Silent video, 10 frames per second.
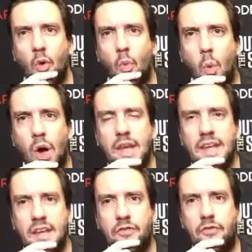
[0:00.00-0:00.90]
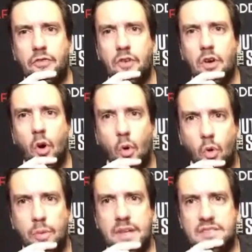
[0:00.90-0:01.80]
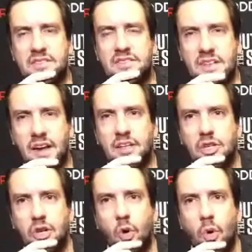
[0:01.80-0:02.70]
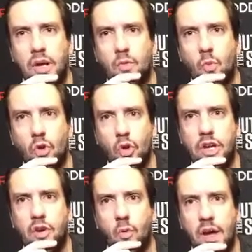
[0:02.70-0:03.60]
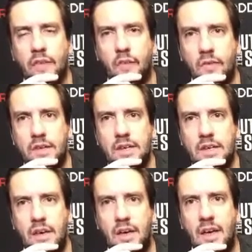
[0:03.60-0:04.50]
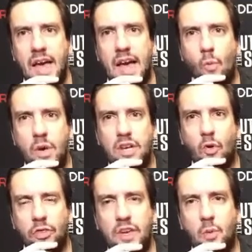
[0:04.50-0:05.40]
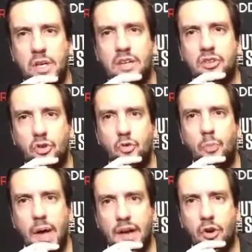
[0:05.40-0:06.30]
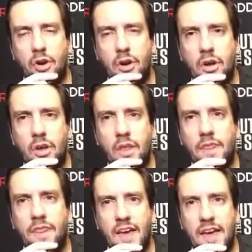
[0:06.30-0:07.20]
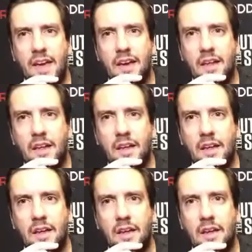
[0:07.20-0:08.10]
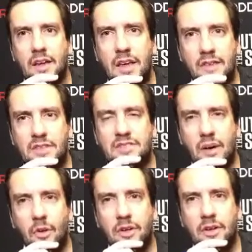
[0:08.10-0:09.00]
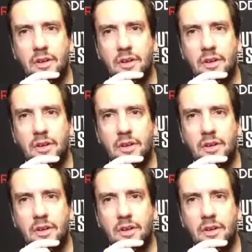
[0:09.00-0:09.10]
What if Ole Miss decided, you know what, we're looking around the league and we don't think we can do better than Kevin Sumlin.